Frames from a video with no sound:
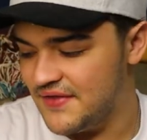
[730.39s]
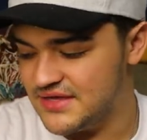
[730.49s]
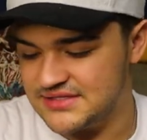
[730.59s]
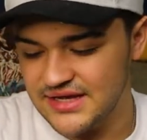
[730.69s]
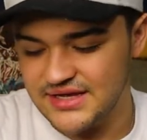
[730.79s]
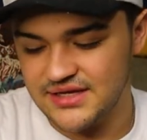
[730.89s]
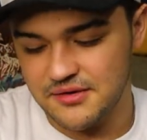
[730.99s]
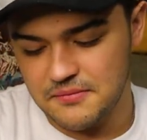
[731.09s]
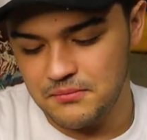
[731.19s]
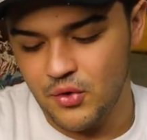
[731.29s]
It's
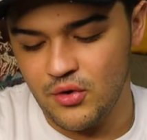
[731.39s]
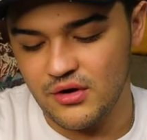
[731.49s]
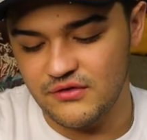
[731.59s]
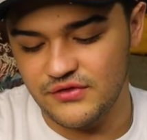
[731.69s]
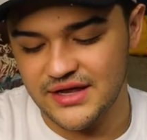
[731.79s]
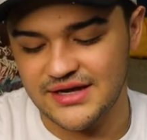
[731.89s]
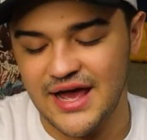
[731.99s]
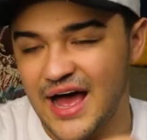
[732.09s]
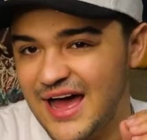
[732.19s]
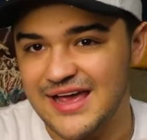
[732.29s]
like more of like
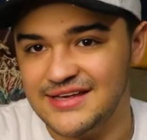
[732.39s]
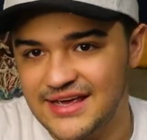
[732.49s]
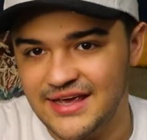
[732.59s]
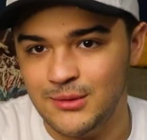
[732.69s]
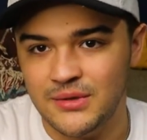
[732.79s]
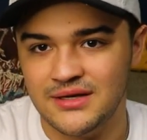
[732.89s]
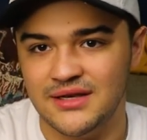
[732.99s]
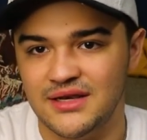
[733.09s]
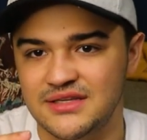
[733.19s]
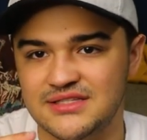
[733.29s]
an eye game
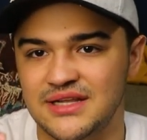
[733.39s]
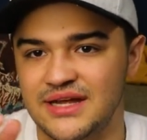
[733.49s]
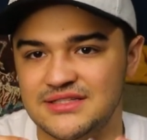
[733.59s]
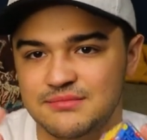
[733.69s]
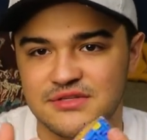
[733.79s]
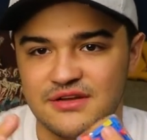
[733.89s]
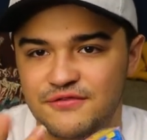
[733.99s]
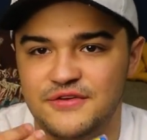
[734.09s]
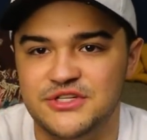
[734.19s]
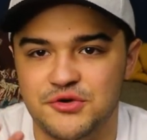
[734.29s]
and it's not something to
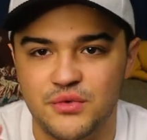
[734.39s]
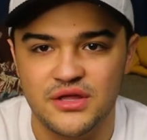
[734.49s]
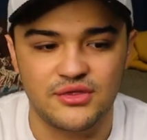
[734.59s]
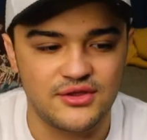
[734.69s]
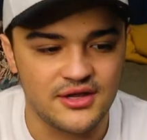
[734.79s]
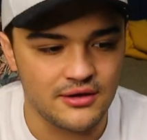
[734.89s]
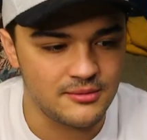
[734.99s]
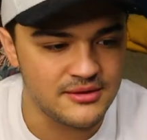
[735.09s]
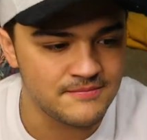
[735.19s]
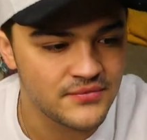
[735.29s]
fidget with, you know what I
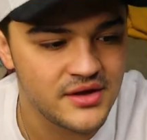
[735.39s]
mean?